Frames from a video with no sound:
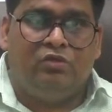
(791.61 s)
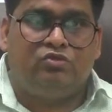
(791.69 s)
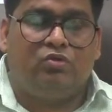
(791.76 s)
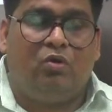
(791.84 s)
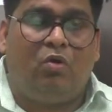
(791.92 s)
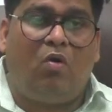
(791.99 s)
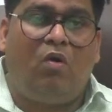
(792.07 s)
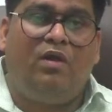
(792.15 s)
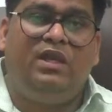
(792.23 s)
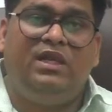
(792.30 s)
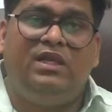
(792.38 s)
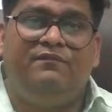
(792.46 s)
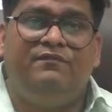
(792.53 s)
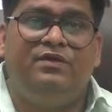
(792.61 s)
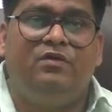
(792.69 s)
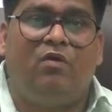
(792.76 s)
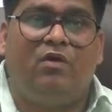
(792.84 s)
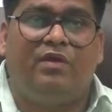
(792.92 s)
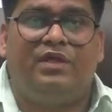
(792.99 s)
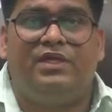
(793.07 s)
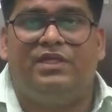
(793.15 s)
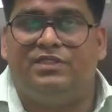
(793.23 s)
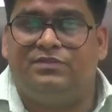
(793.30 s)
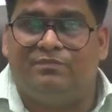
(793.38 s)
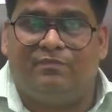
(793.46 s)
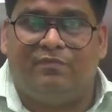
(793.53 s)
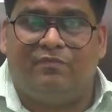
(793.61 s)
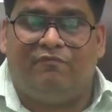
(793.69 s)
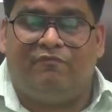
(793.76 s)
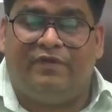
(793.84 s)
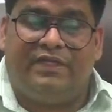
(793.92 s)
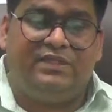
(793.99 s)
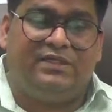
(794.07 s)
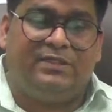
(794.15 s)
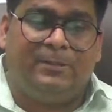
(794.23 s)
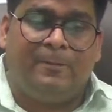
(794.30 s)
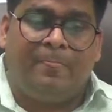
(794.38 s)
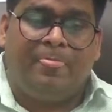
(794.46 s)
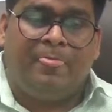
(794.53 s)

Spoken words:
So all living organisms, whether,